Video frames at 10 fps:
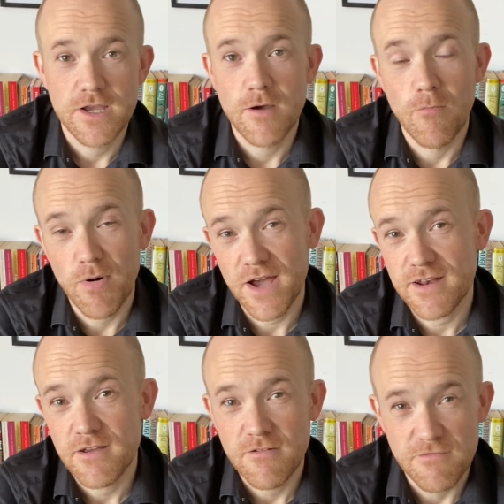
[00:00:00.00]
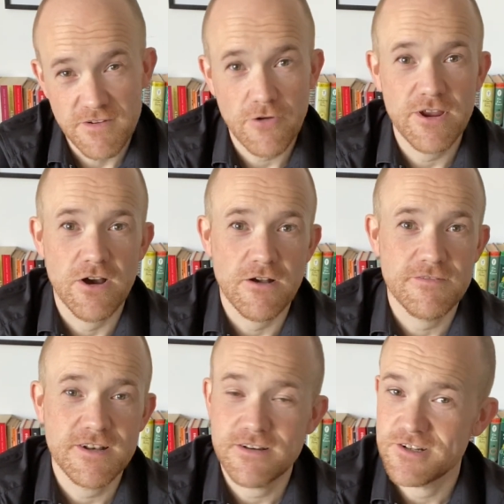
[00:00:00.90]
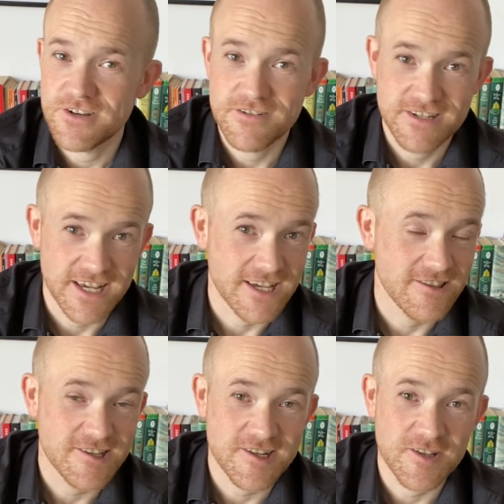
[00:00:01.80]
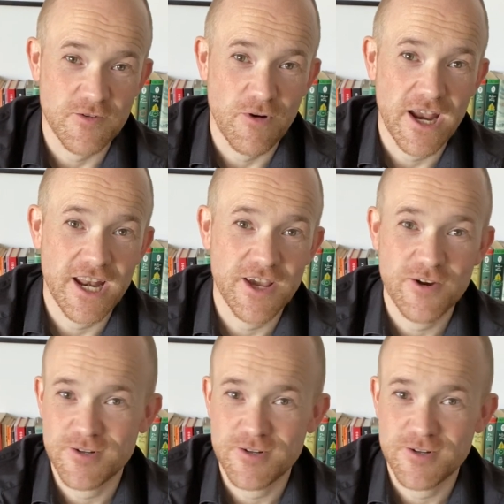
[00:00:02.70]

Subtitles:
but very often, take a listen to the radio,